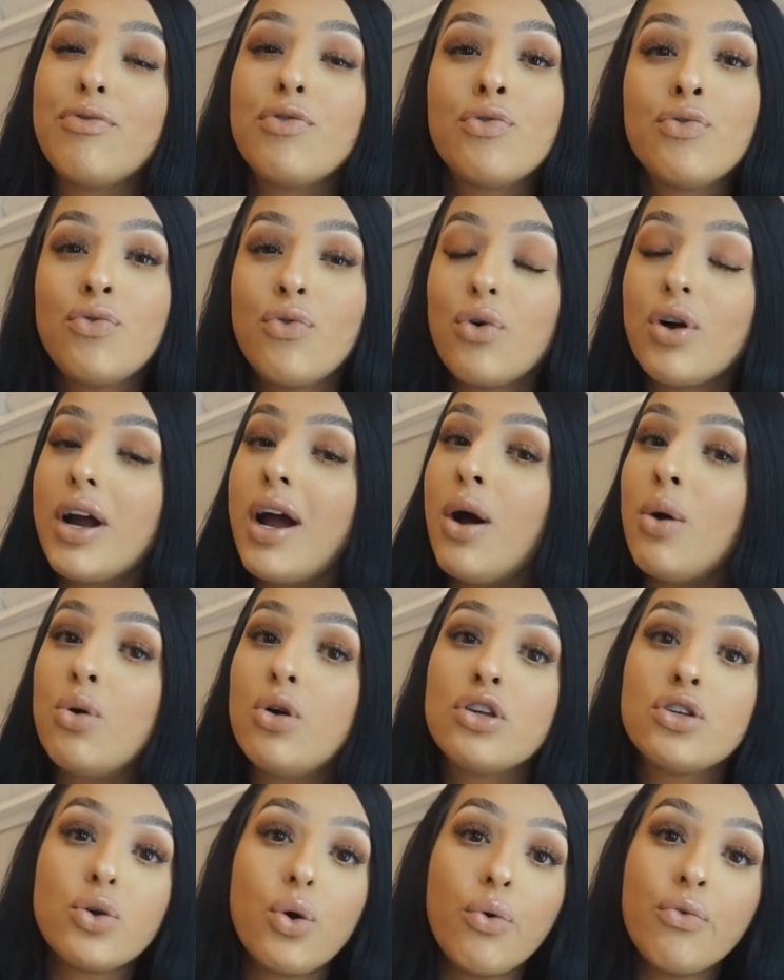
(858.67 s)
4
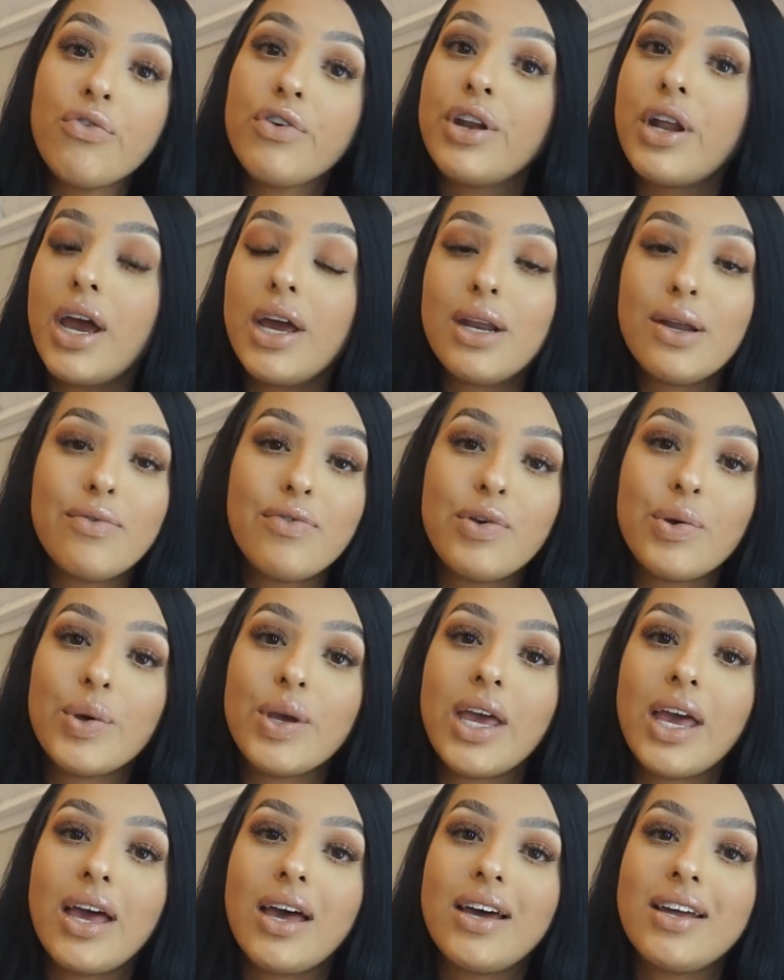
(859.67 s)
hours overnight if you
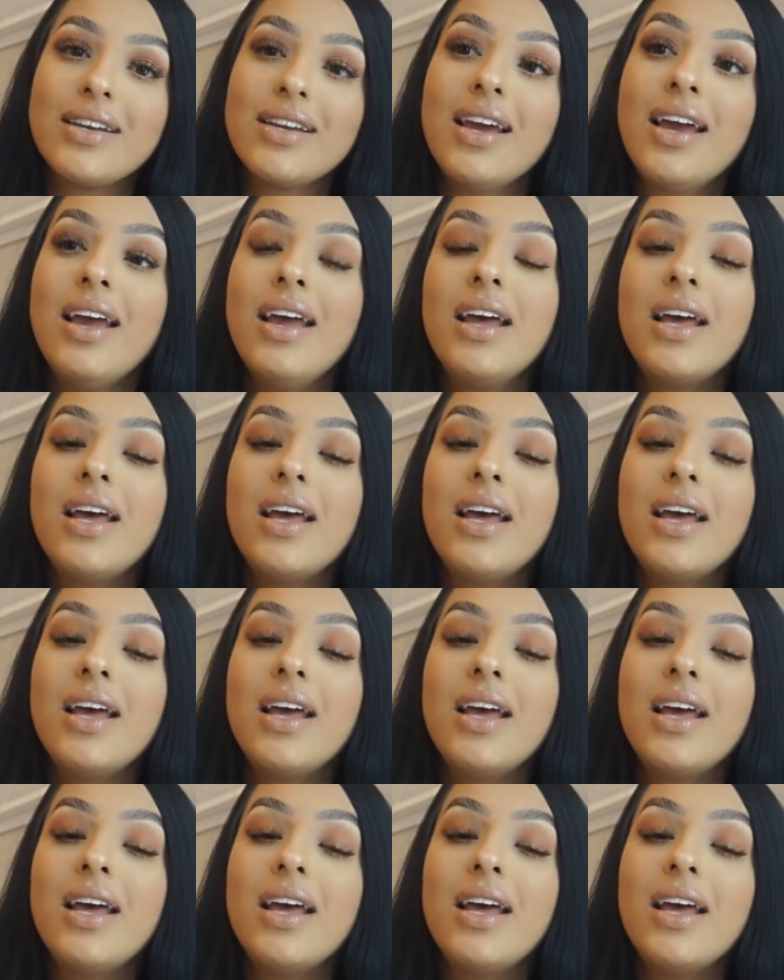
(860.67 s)
can.